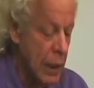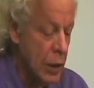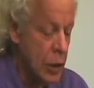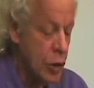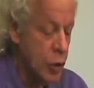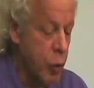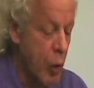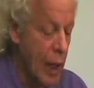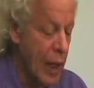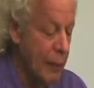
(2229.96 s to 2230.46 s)

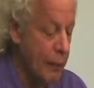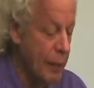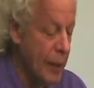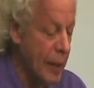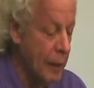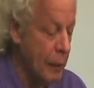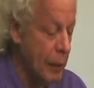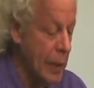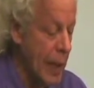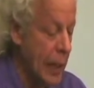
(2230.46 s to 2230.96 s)
20
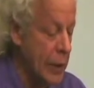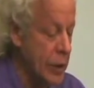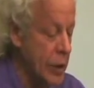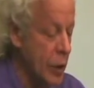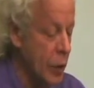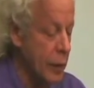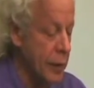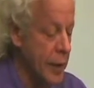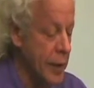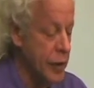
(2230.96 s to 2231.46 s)
people I
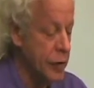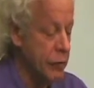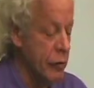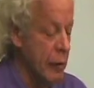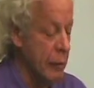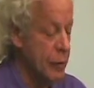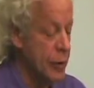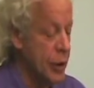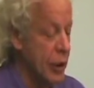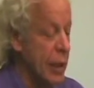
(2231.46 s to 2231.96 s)
knew in these
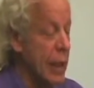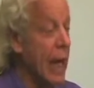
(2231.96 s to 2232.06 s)
groups,